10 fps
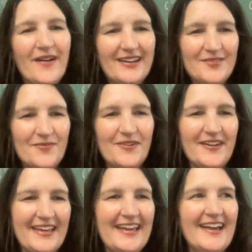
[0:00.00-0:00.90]
if
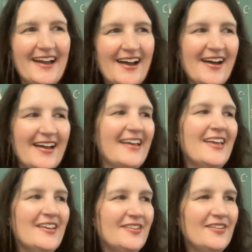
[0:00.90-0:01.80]
we,
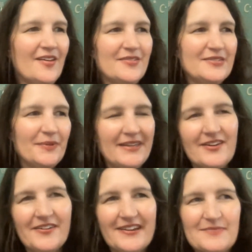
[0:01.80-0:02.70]
split
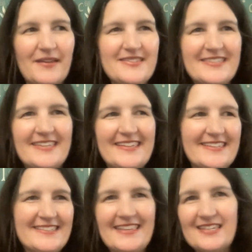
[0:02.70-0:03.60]
your
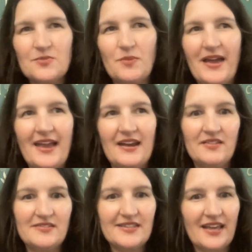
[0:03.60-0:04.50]
expenses this way? And I
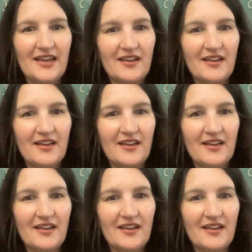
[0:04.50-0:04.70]
was like,